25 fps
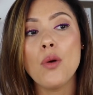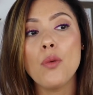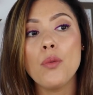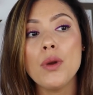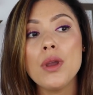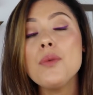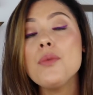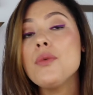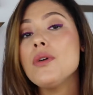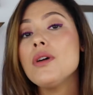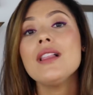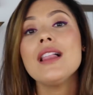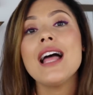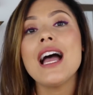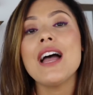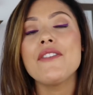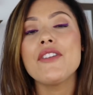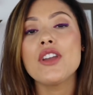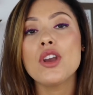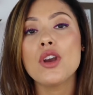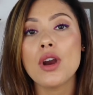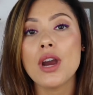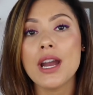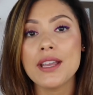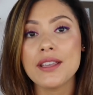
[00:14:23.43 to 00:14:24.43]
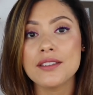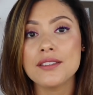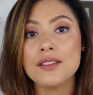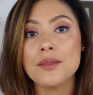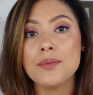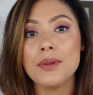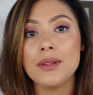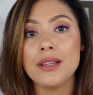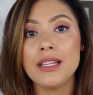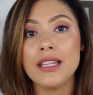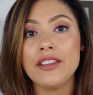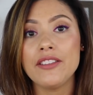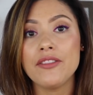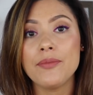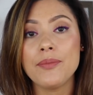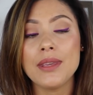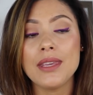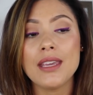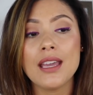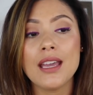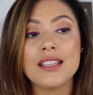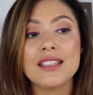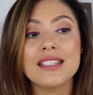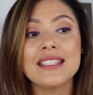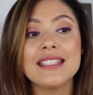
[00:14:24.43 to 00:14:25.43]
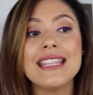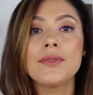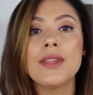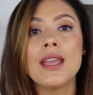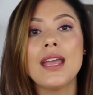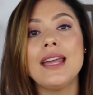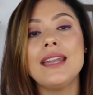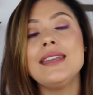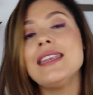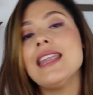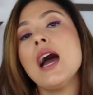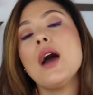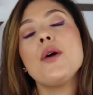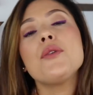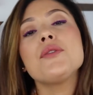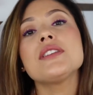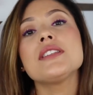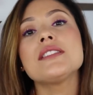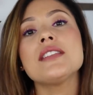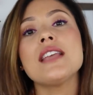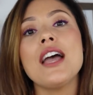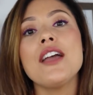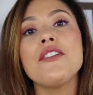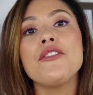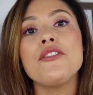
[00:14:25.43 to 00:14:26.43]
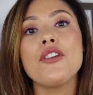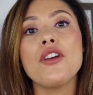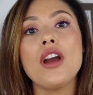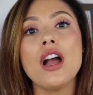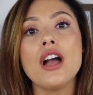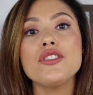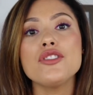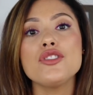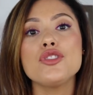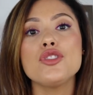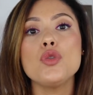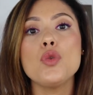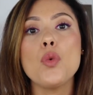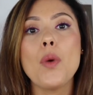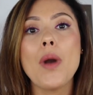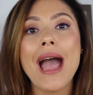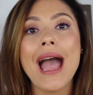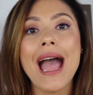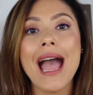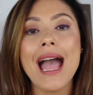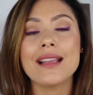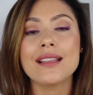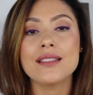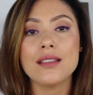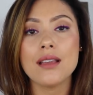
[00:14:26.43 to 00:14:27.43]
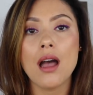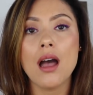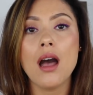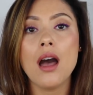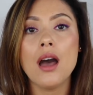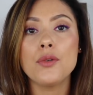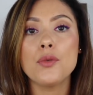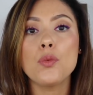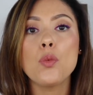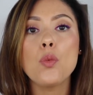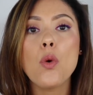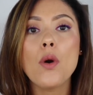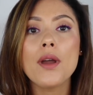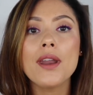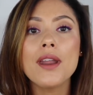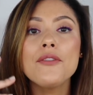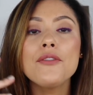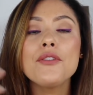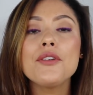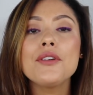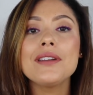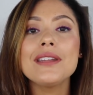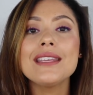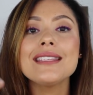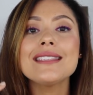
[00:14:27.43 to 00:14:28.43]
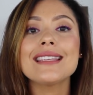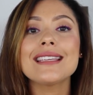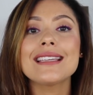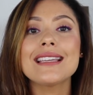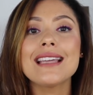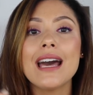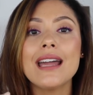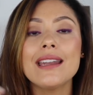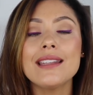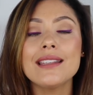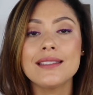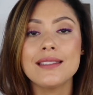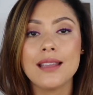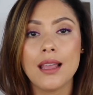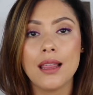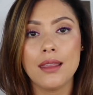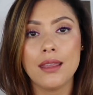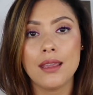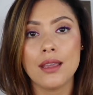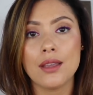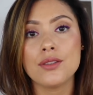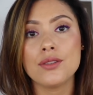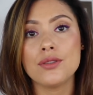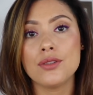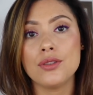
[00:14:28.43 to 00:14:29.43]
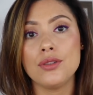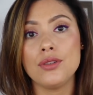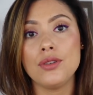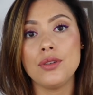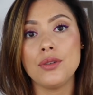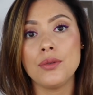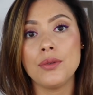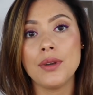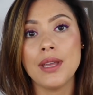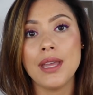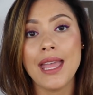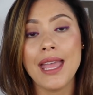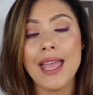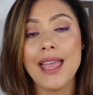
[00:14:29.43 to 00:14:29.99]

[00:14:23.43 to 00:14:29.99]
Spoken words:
we will have a crisis of belief, because now is the time for us to act on whatever it is that God is telling us to do.